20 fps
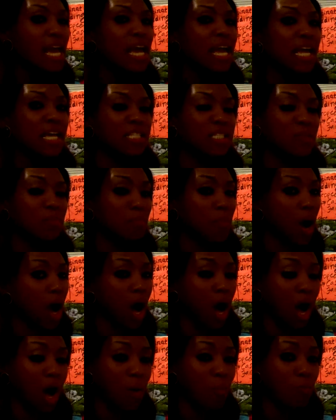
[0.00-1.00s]
his
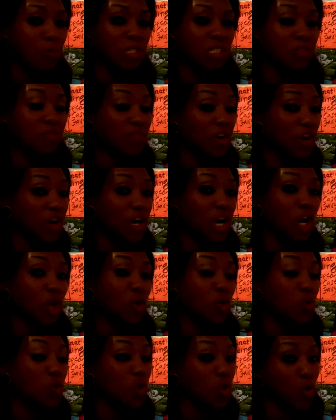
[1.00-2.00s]
mom was very
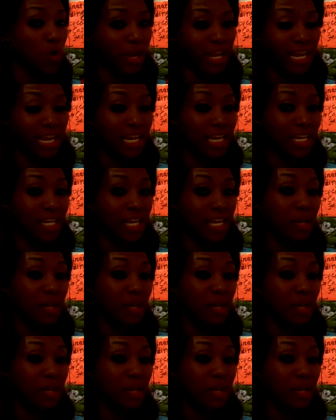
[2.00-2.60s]
annoying.